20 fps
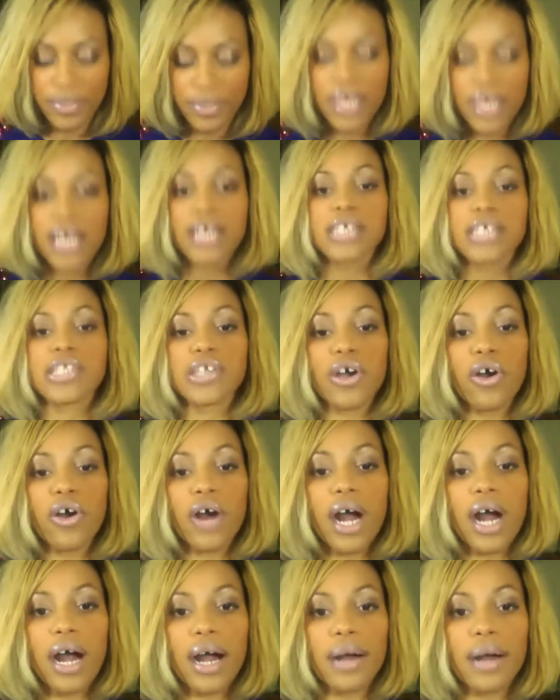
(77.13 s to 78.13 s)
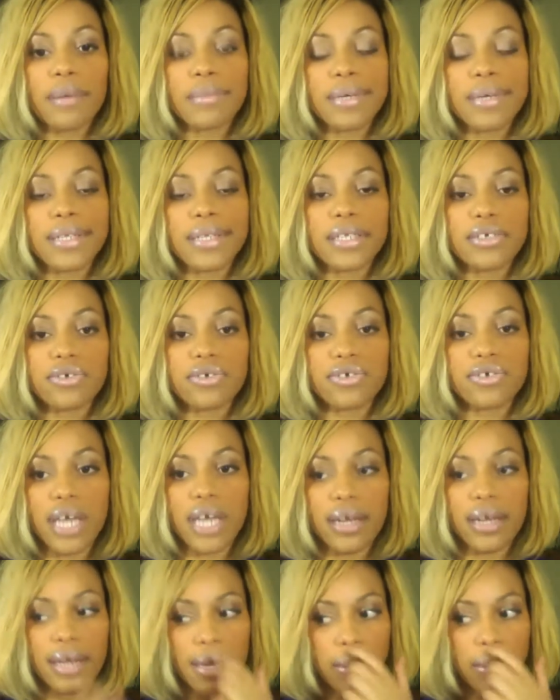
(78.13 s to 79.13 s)
So a little
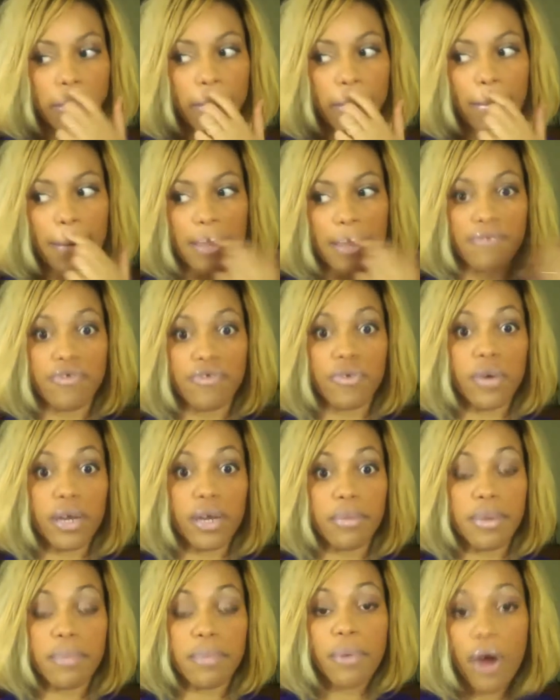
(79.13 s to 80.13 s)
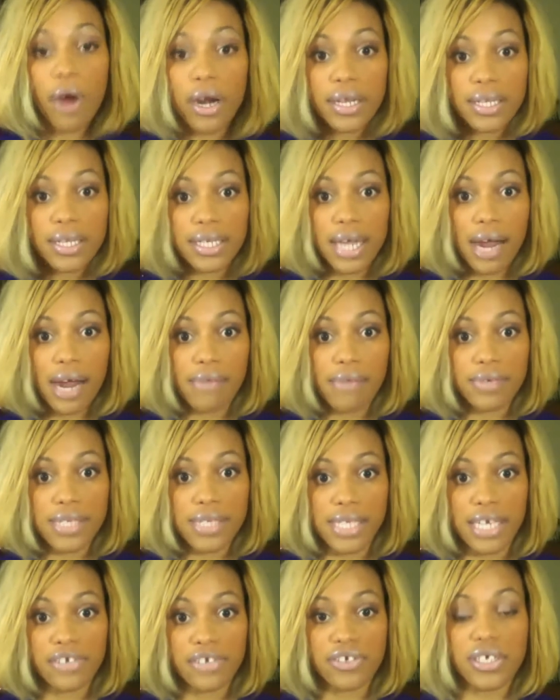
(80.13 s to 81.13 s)
shout out if you want to be part of the
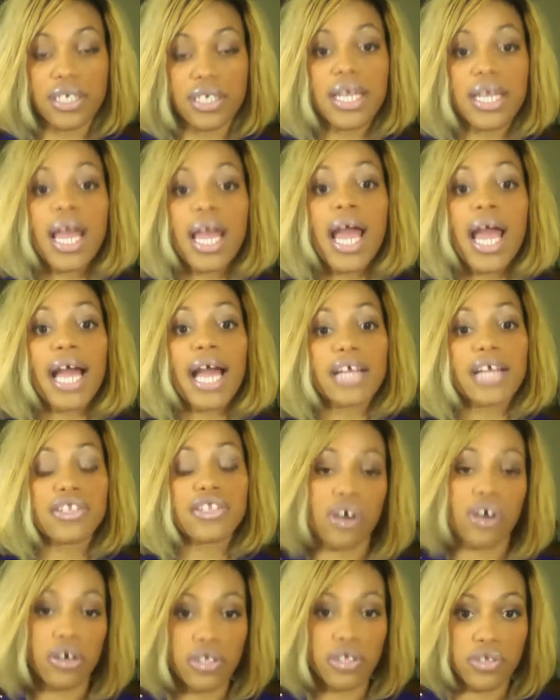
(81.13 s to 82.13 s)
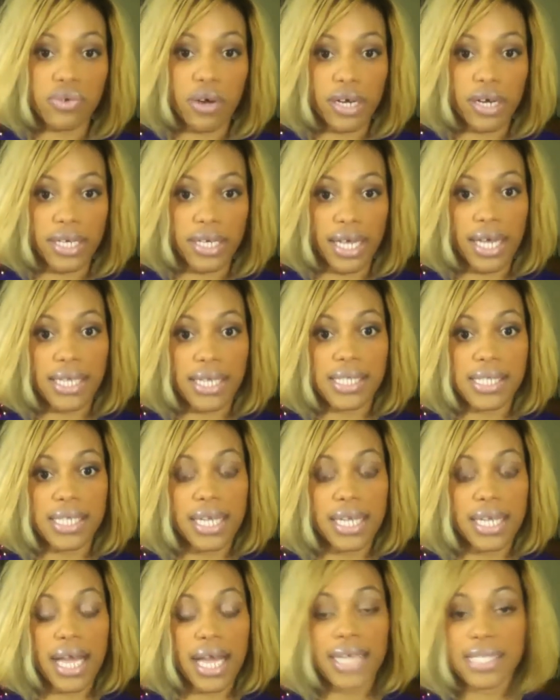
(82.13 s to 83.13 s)
conversation and talk to our guests
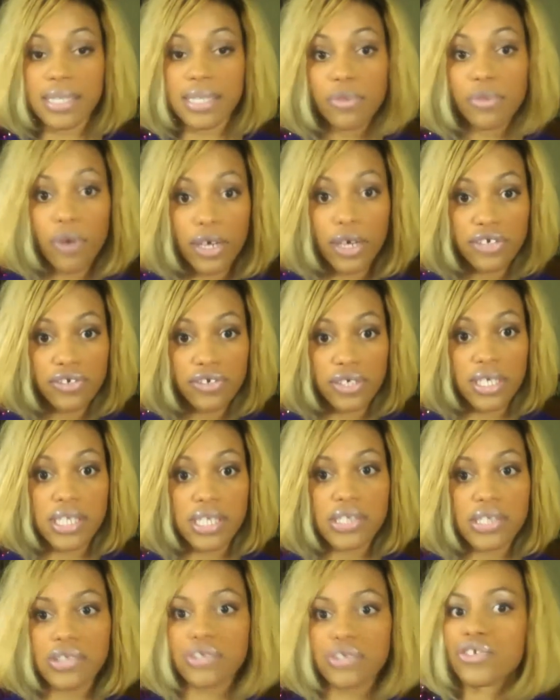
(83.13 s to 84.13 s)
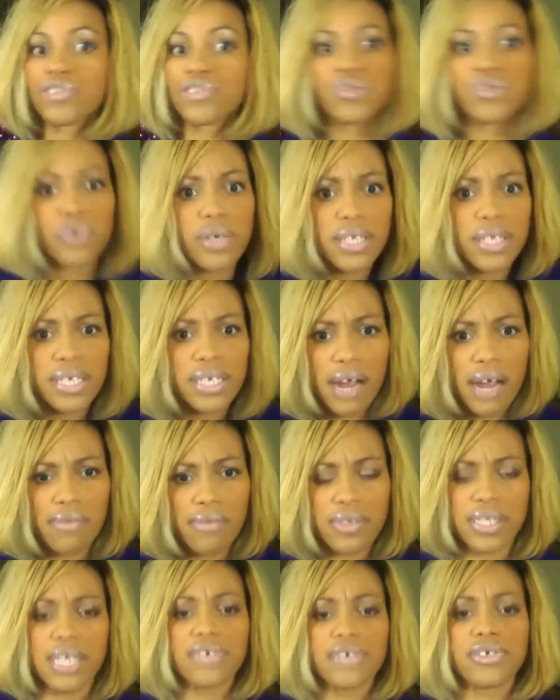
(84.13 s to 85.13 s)
and ask them questions or just join the
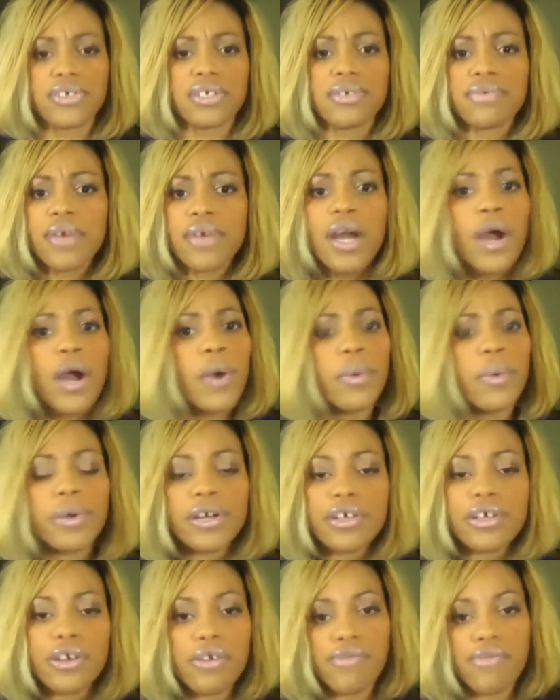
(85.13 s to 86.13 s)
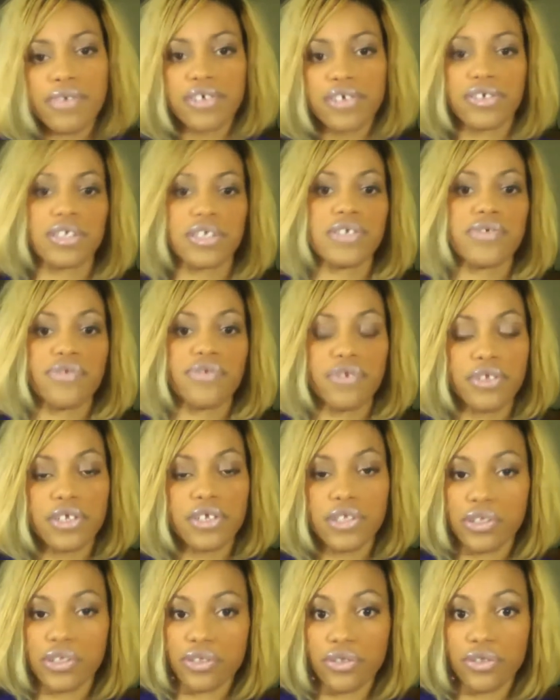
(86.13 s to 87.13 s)
conversation of what are your visions for
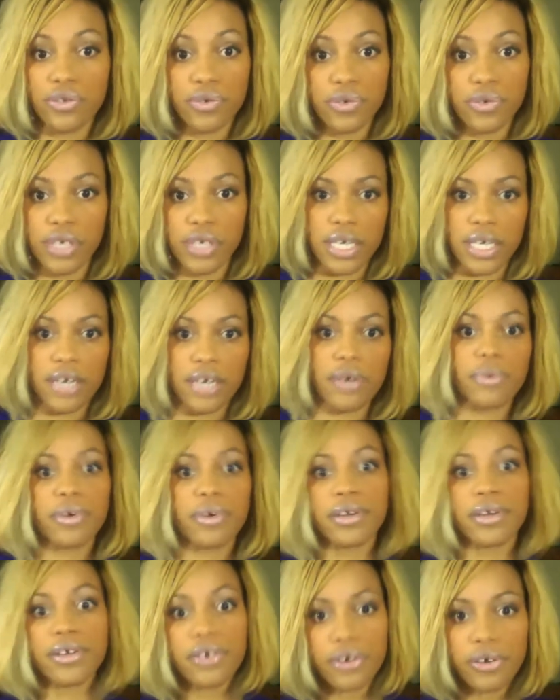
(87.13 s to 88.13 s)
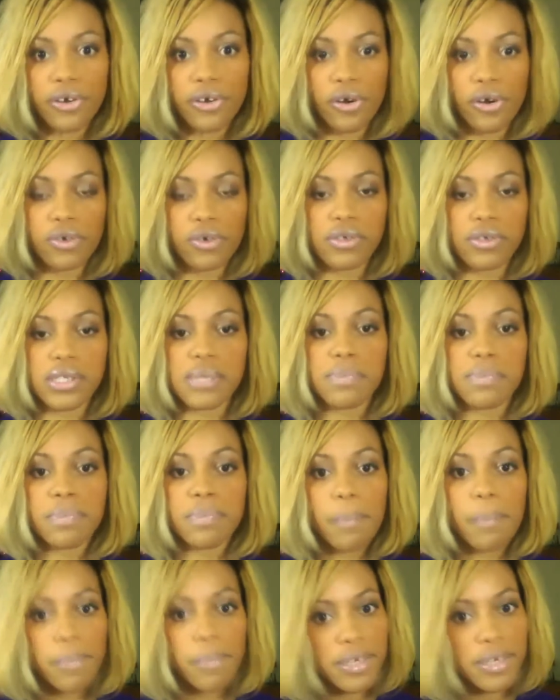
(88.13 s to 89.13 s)
the new year, what are your goals.
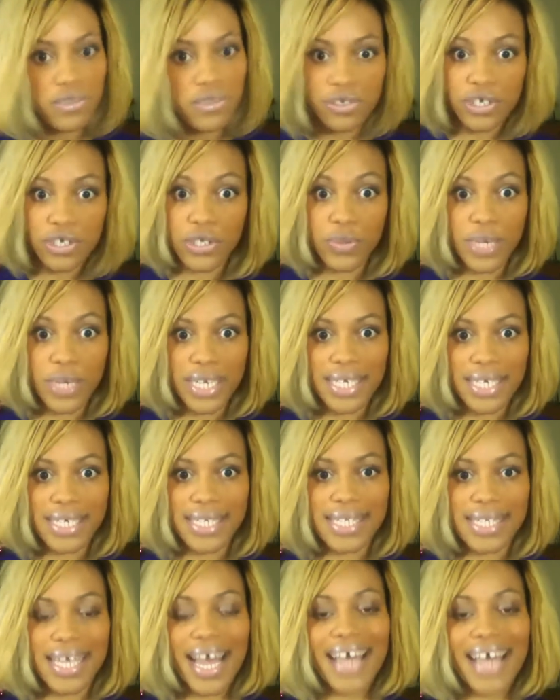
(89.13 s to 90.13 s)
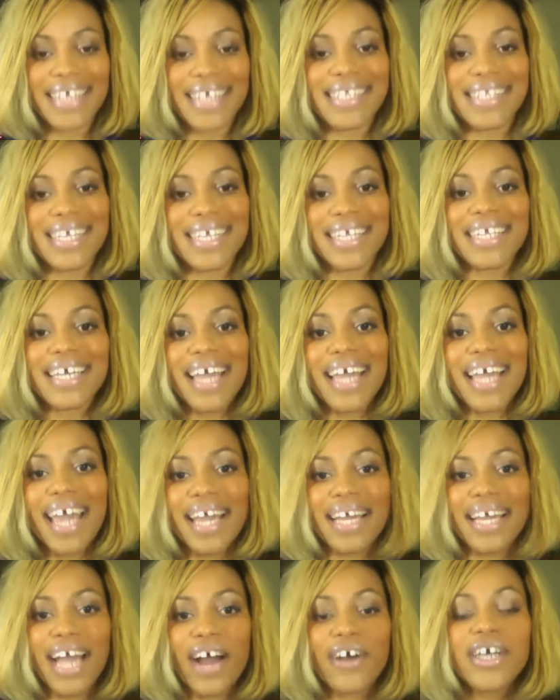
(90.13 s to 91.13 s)
Be sure to tweet us at
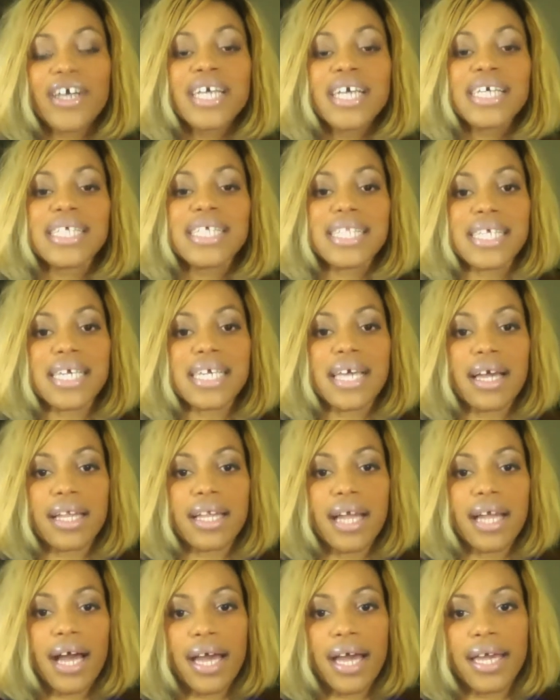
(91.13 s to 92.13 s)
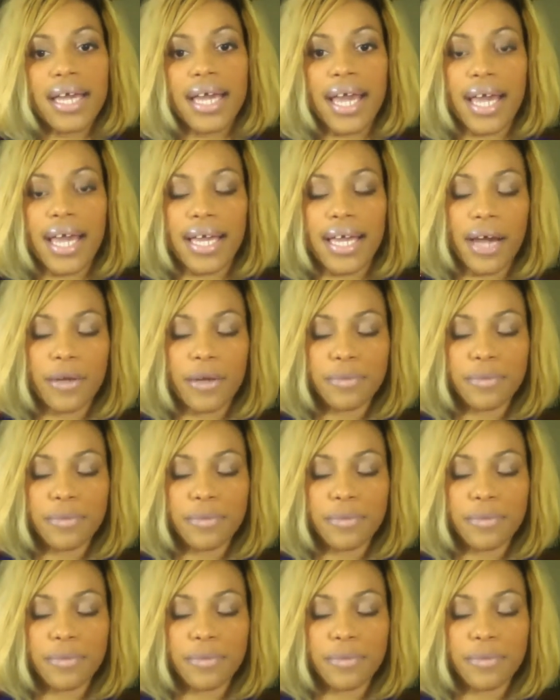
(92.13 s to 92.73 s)
CeliHangout, C-E-L-I Hangout.